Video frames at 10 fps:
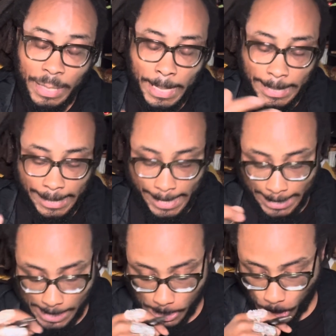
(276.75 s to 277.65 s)
You see?
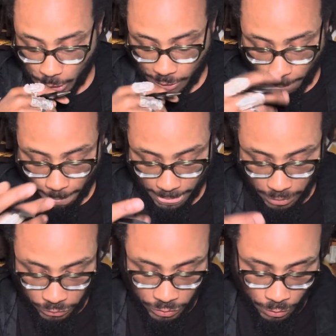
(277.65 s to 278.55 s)

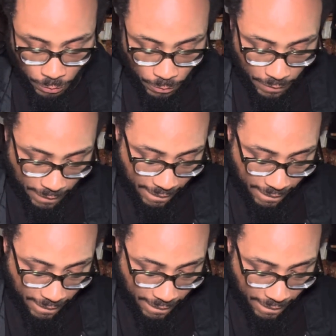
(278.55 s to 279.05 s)
So